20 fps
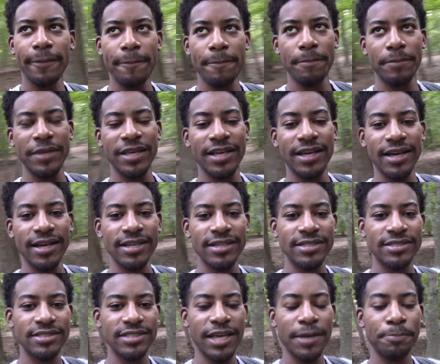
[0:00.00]

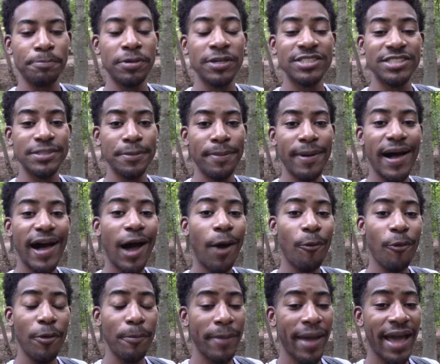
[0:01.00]
Because it puts the
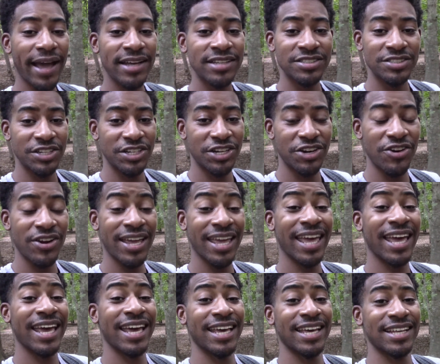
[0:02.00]
power back into your
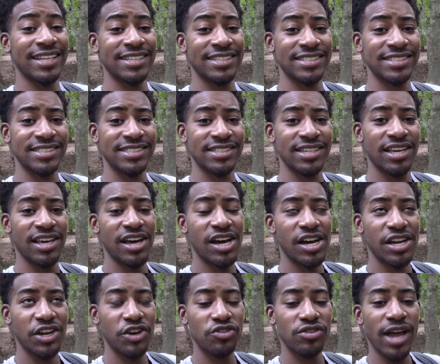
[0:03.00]
hands.
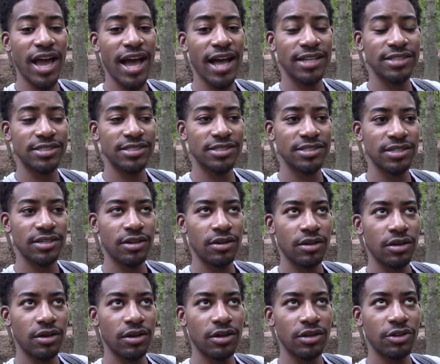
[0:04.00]
You're
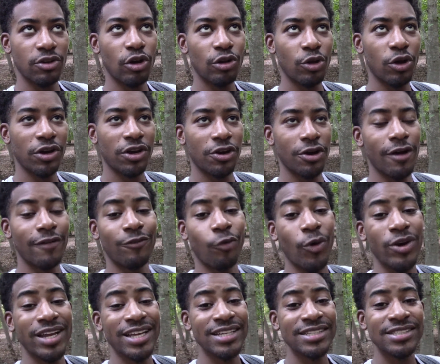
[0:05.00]
no longer
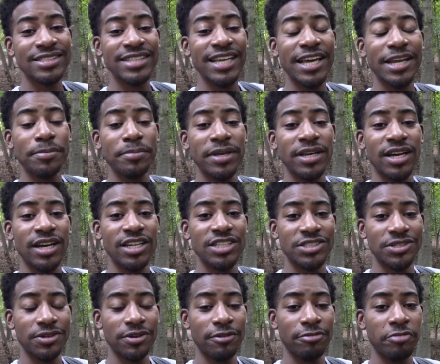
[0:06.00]
avoiding sin because
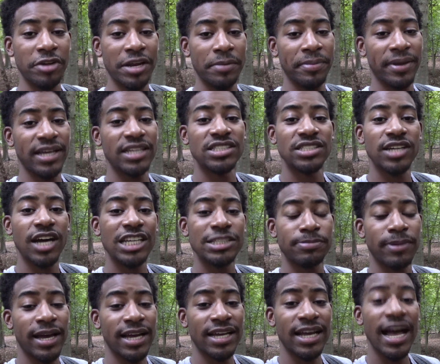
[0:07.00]
you're afraid of being judged
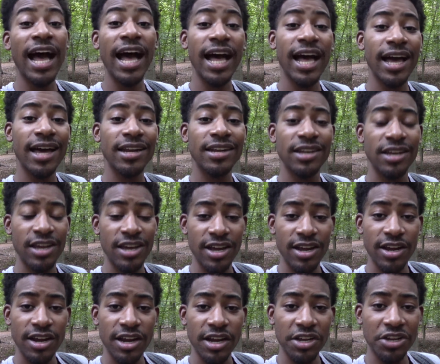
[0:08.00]
by God.
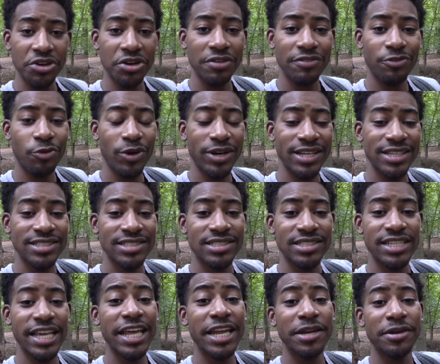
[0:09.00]
You're avoiding
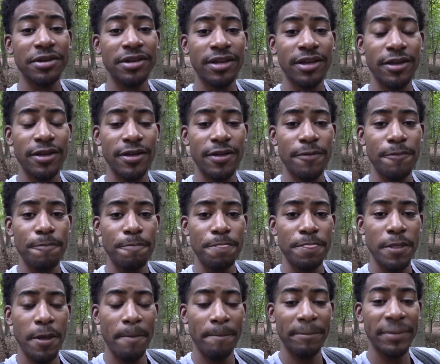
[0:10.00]
sin
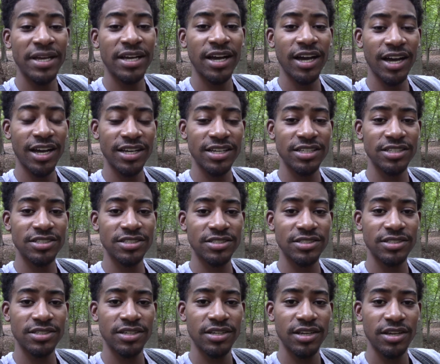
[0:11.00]

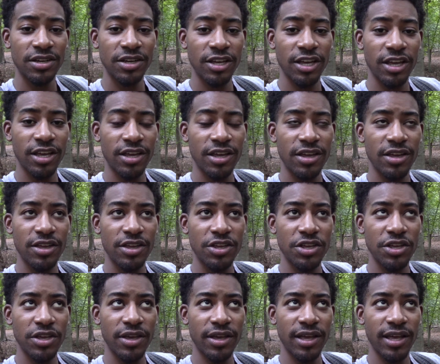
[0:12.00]
because
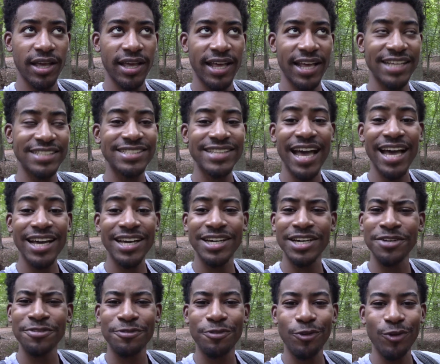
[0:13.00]
it's not
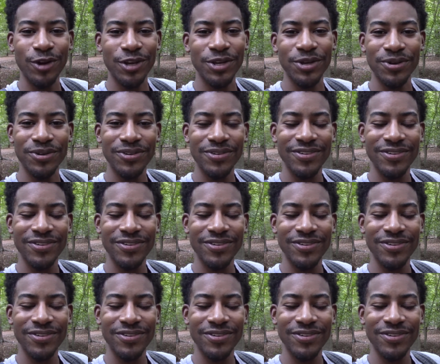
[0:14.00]
good for you.